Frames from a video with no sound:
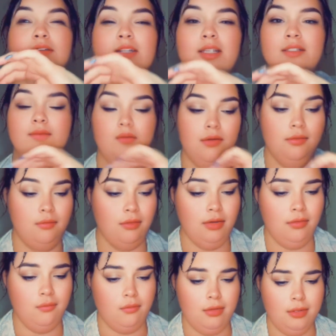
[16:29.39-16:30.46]
tastes very, very
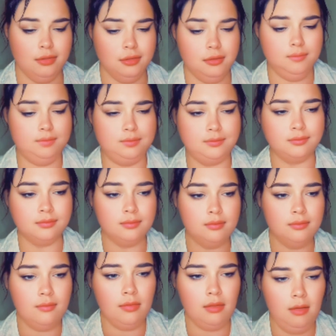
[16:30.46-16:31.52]
fresh.
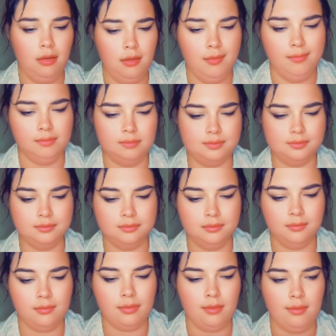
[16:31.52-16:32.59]

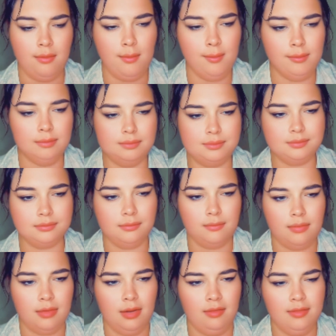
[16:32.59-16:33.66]

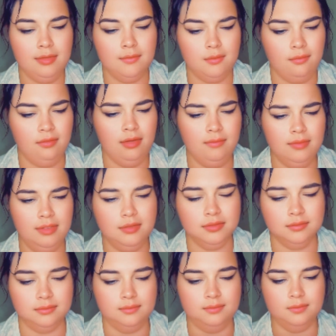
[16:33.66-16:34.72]
I did the cream taste,
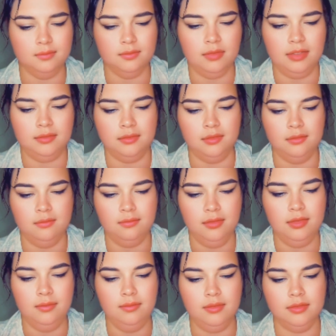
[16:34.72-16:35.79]
like the
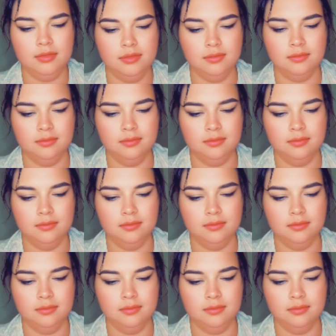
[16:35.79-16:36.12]
cream is